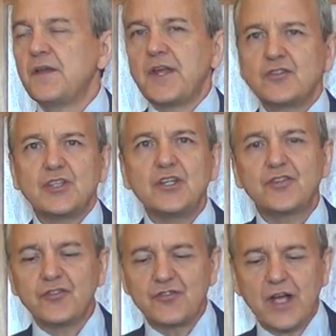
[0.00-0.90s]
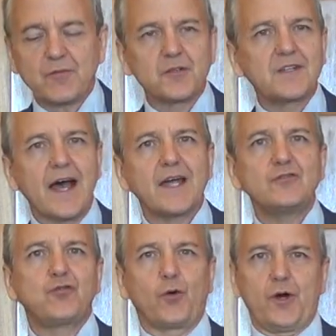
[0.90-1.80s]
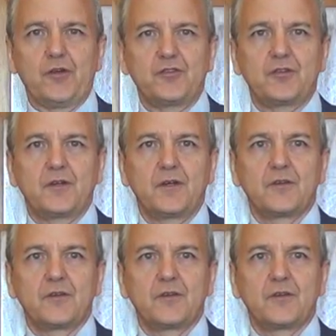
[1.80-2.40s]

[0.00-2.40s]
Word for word: then Jesus never died for us.